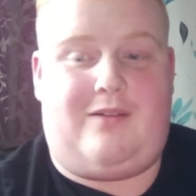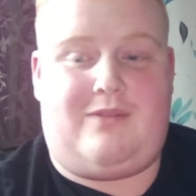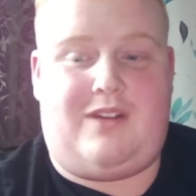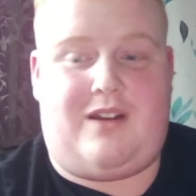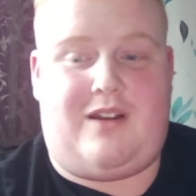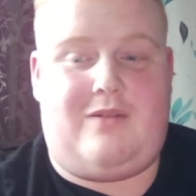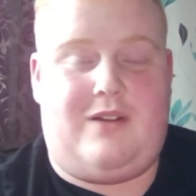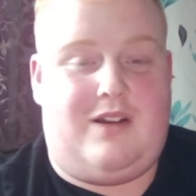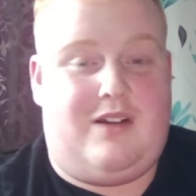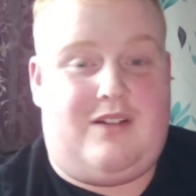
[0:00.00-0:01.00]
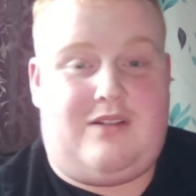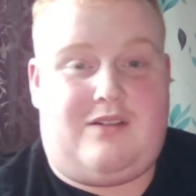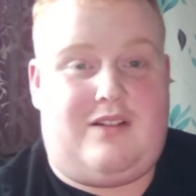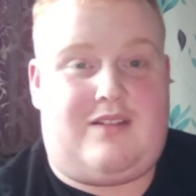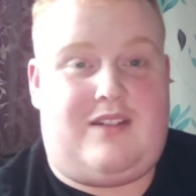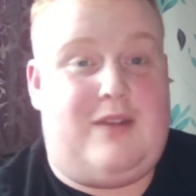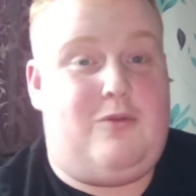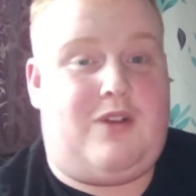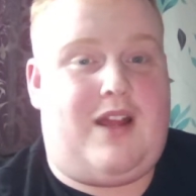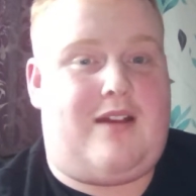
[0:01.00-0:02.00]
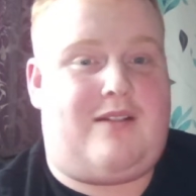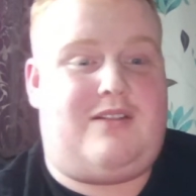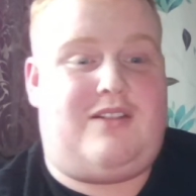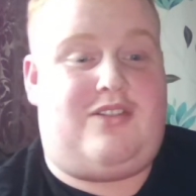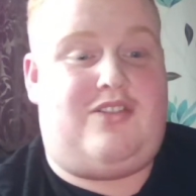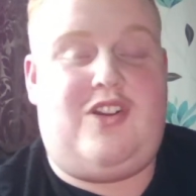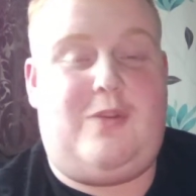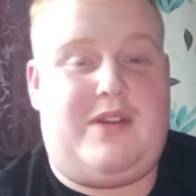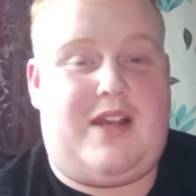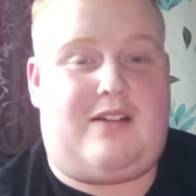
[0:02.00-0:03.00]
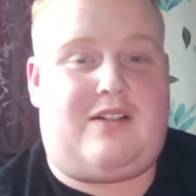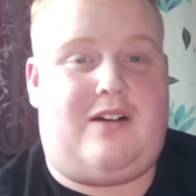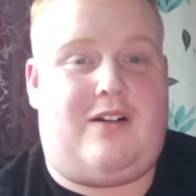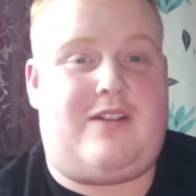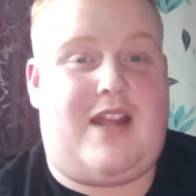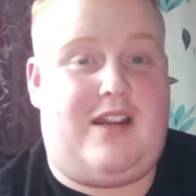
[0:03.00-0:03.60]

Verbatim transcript: You know, because he will get a stupid yellow card, and that yellow